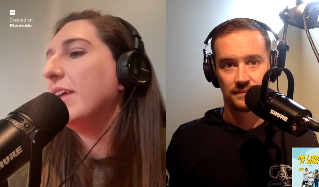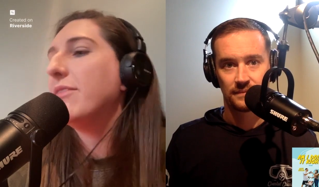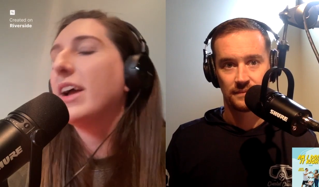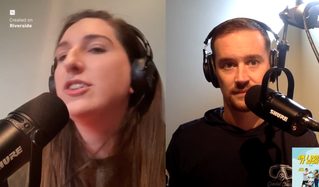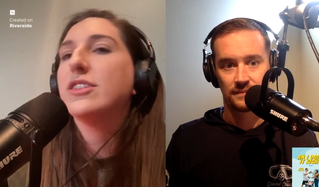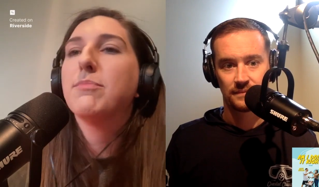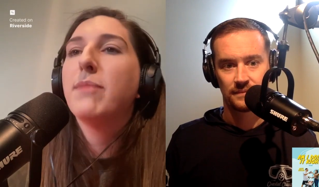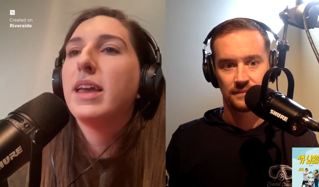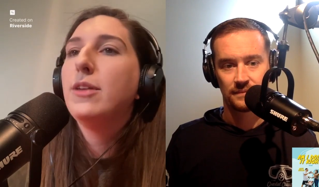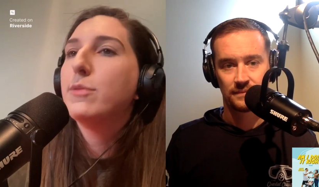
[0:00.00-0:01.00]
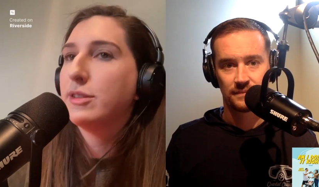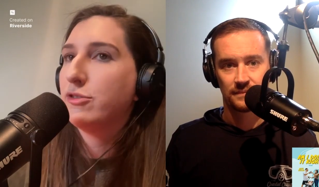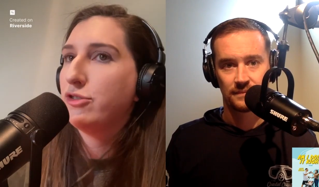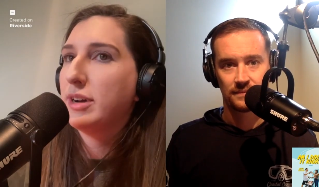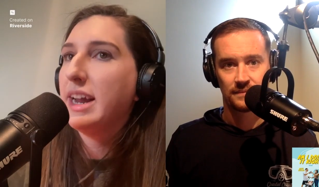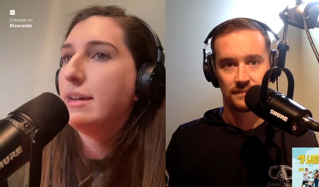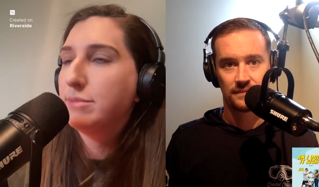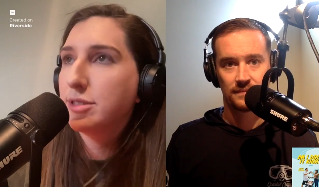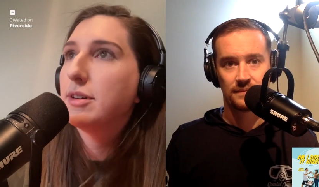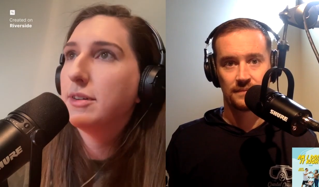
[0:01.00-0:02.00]
Speaker 1: If I just met you on the street, I'm
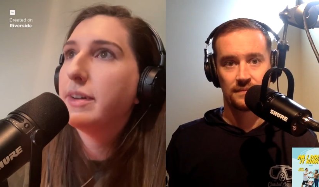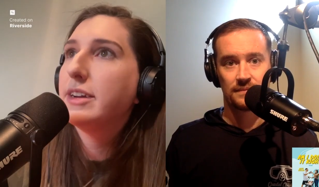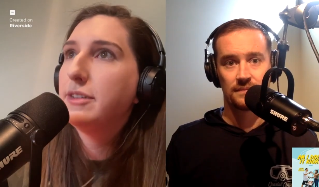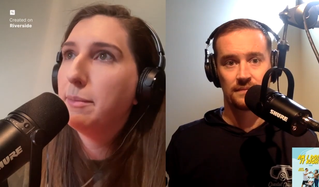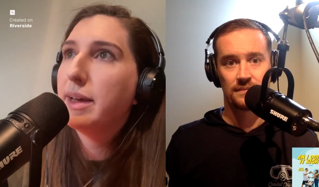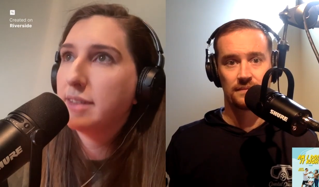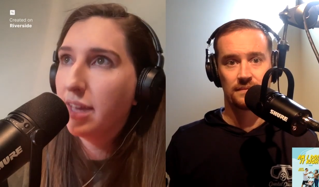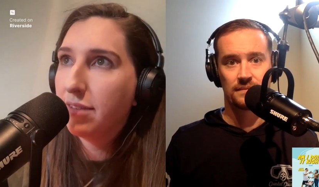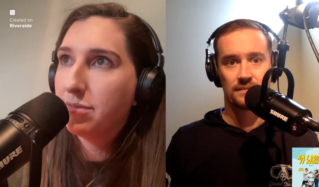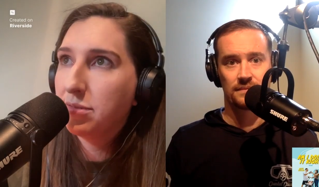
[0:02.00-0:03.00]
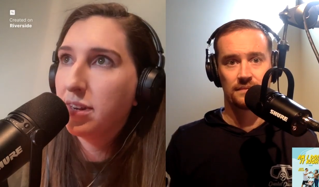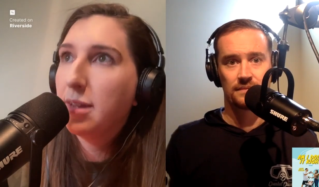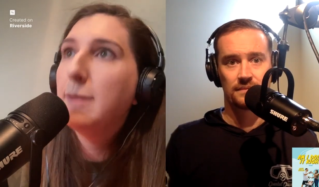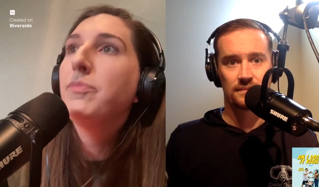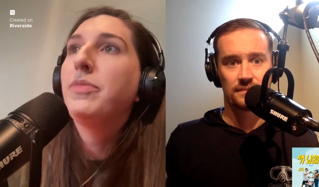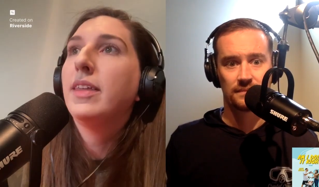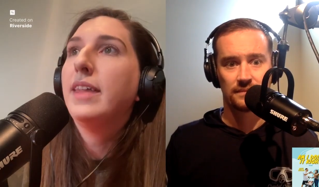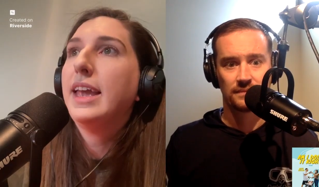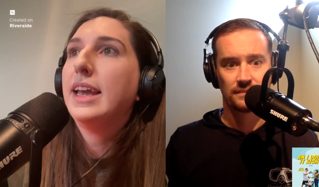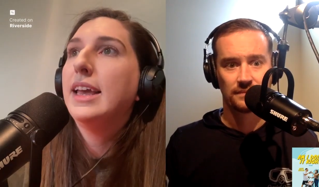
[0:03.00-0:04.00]
still going to find you the best gift.
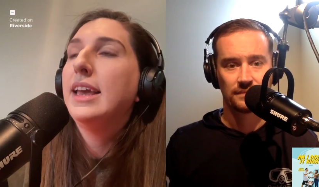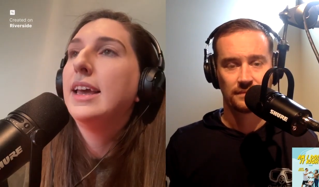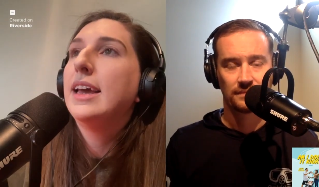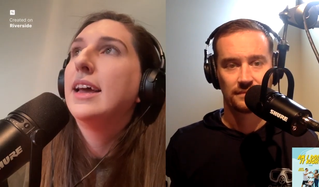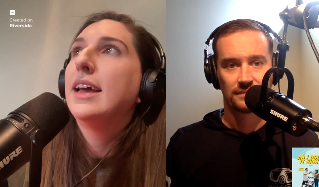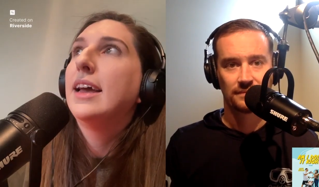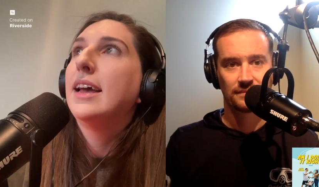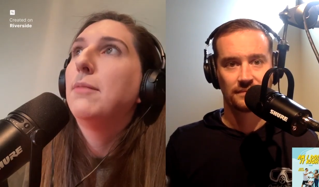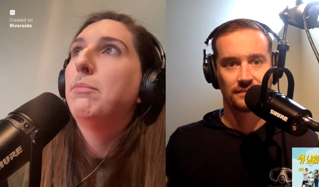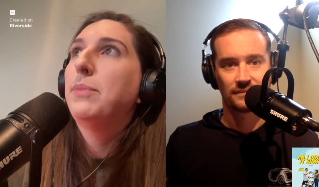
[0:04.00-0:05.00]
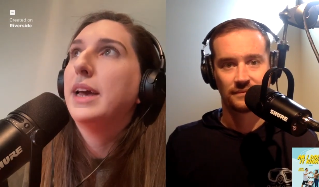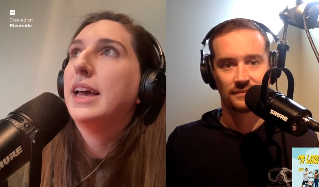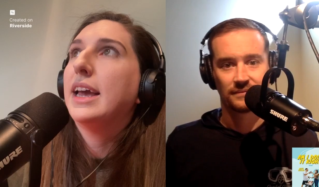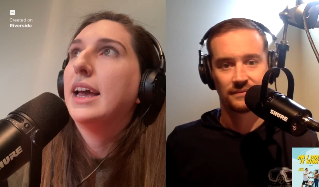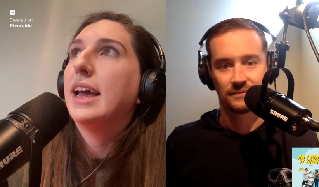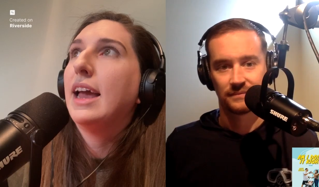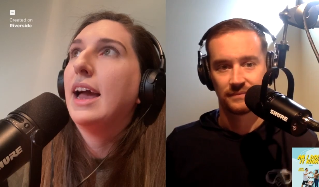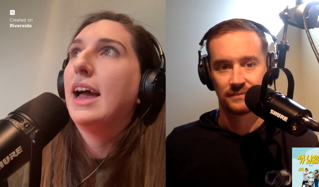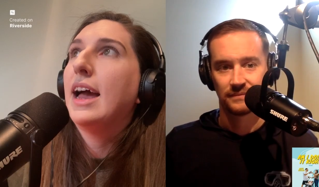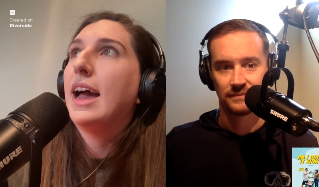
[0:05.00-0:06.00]
Like, but
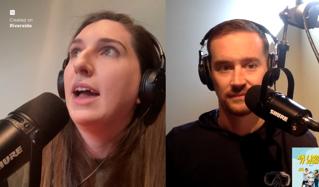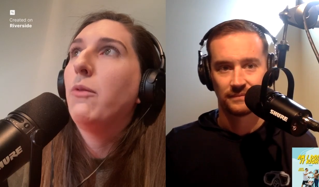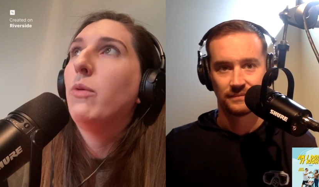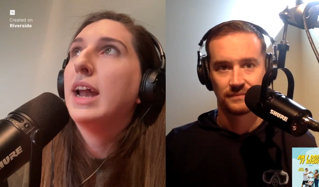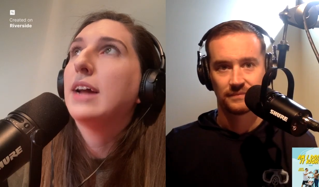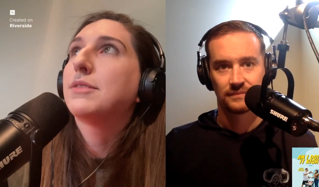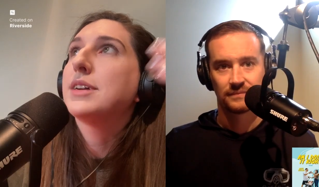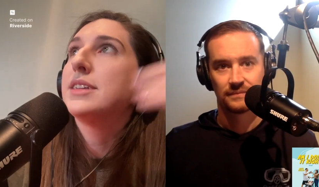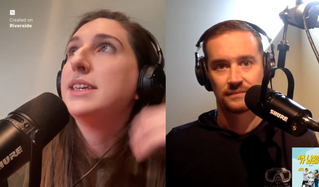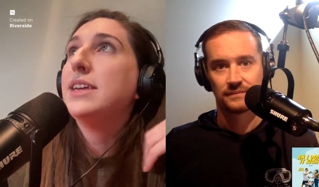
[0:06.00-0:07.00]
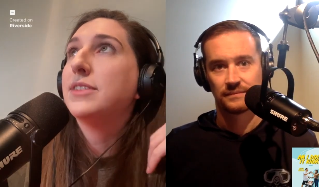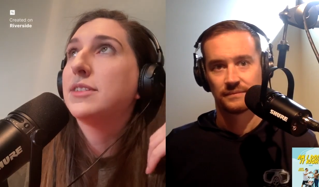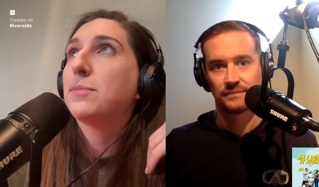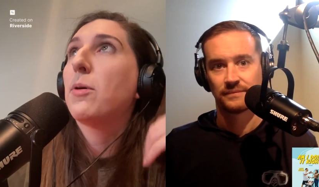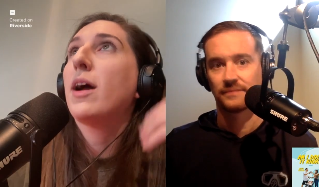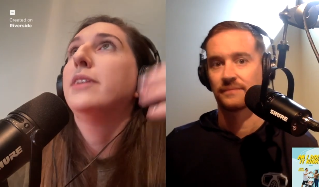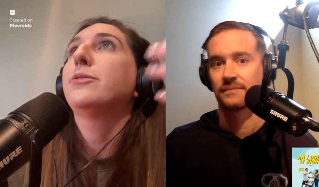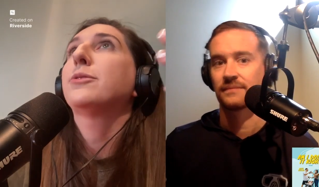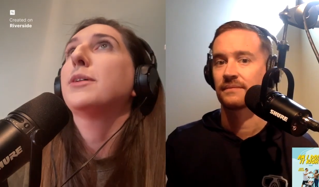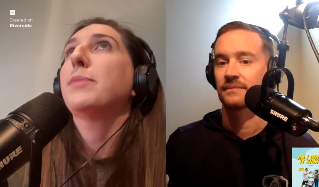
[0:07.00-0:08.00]
when I receive a surprise
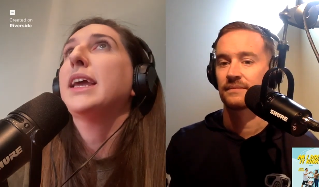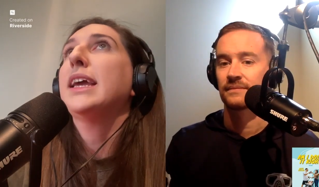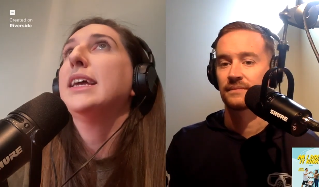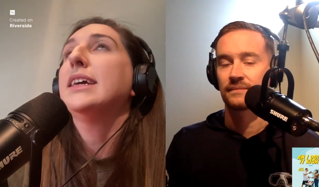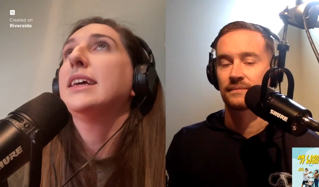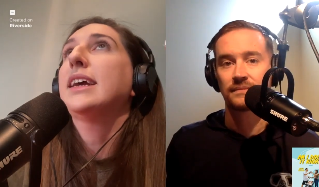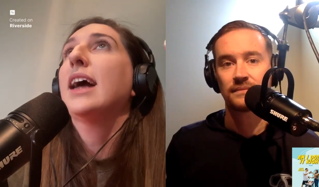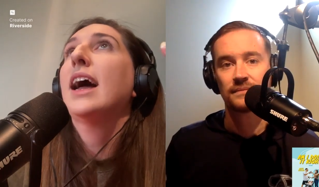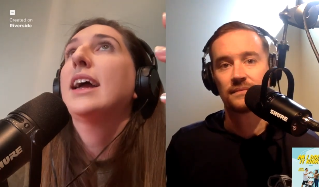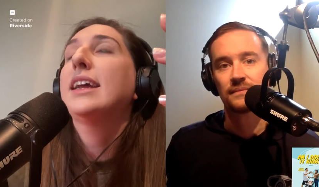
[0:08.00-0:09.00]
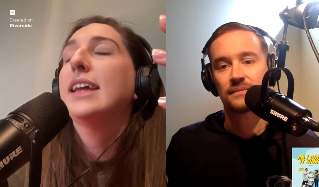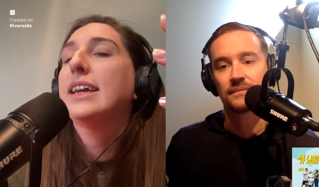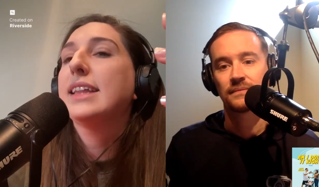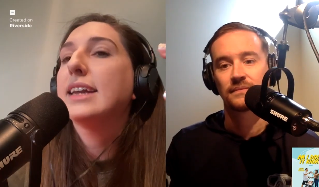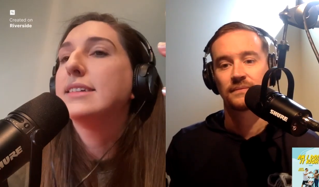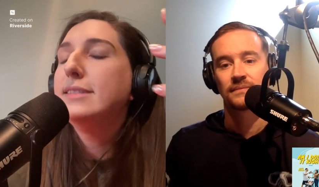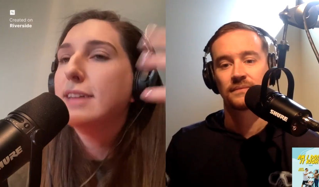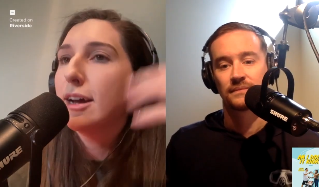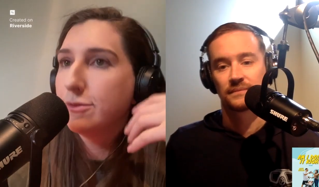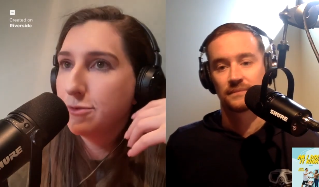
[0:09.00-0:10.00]
or something it kind like that is
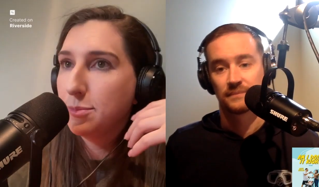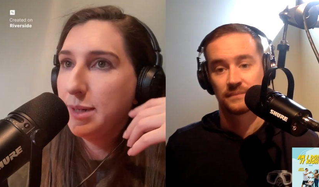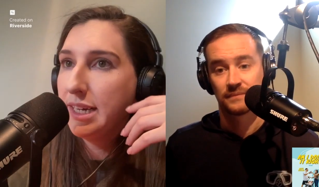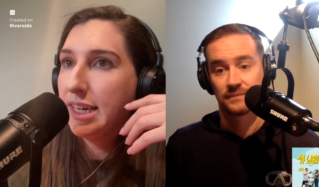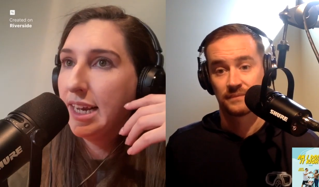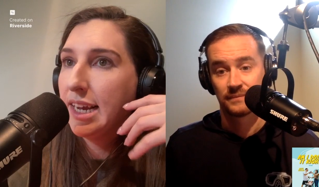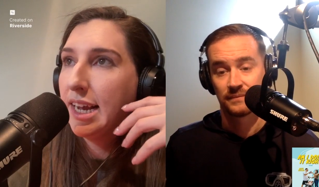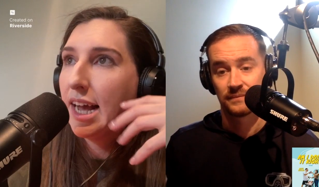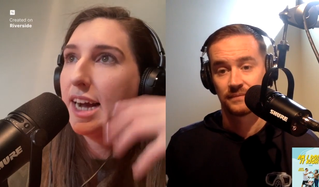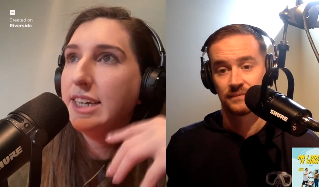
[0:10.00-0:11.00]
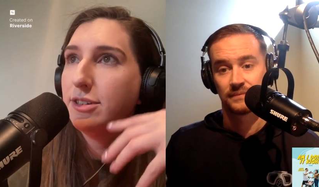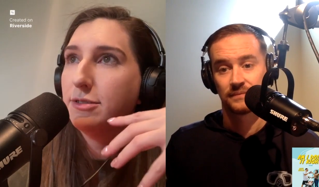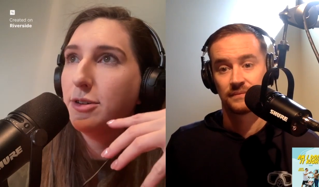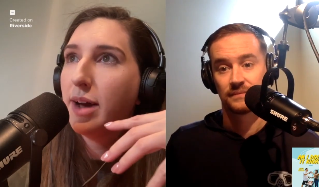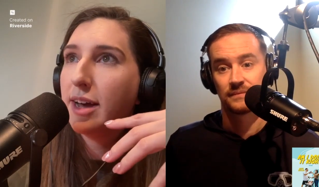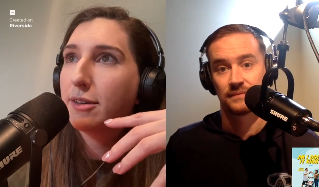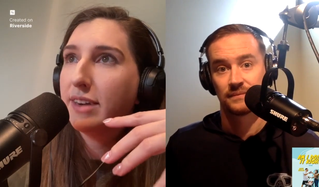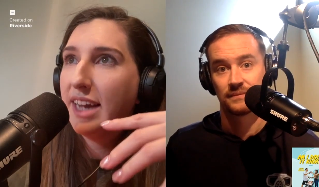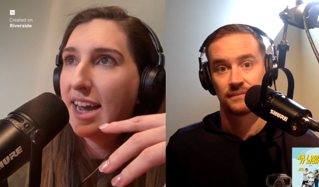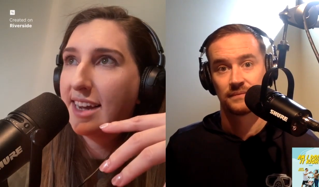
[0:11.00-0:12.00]
done for me, I don't know how to
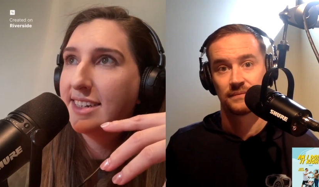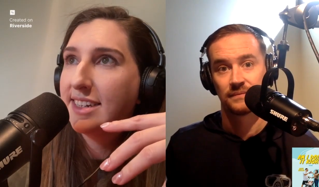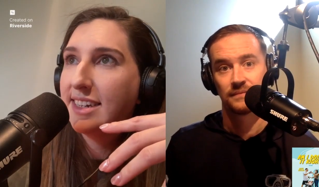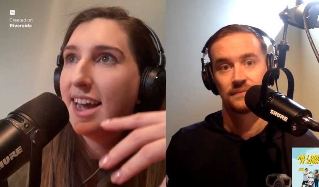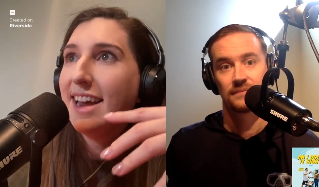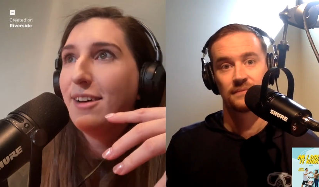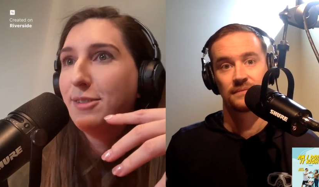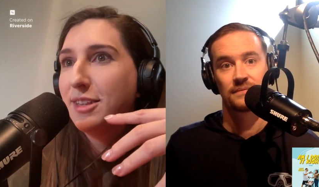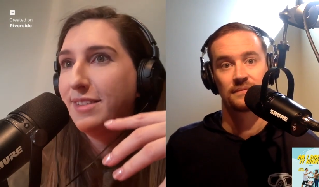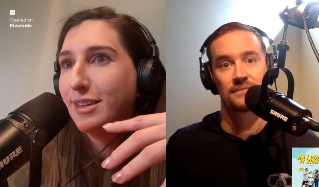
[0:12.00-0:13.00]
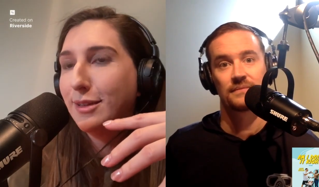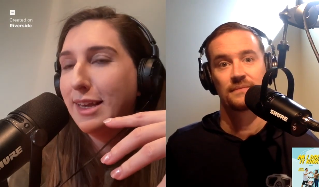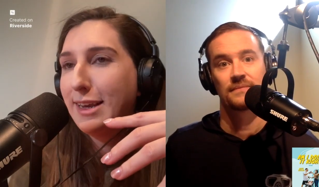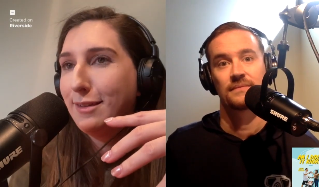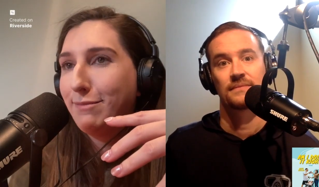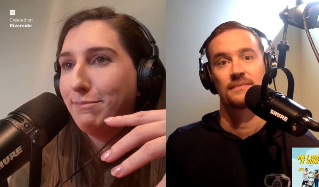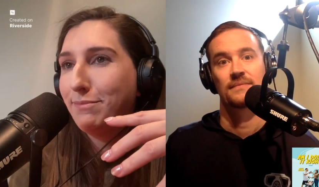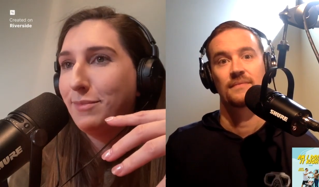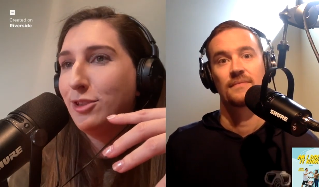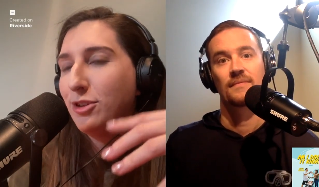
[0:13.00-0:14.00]
react. I always feel like
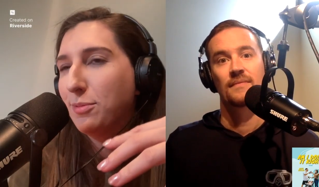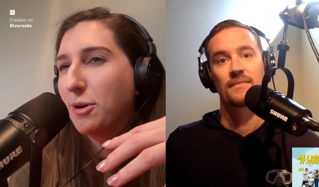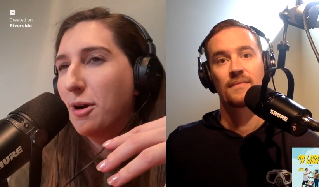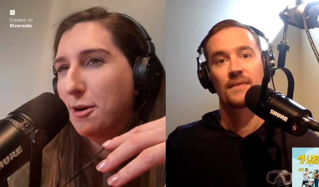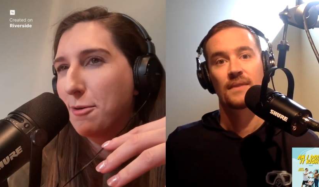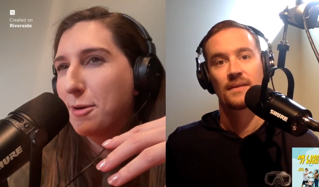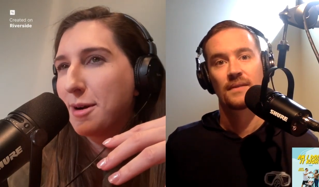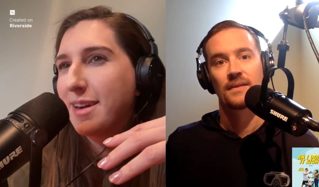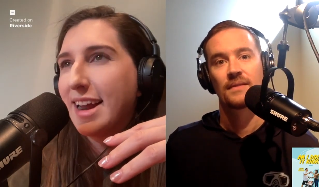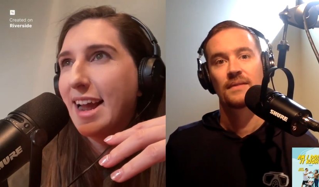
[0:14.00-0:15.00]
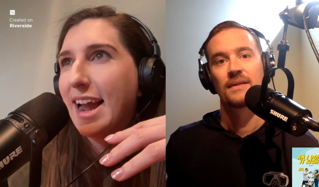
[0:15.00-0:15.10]
super awkward